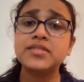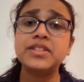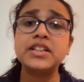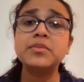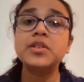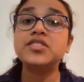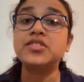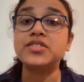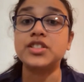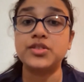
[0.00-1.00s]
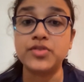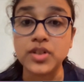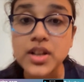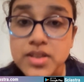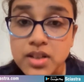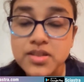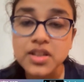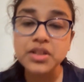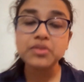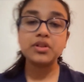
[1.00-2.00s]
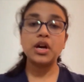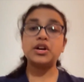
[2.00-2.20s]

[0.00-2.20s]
a very much research-focused institute.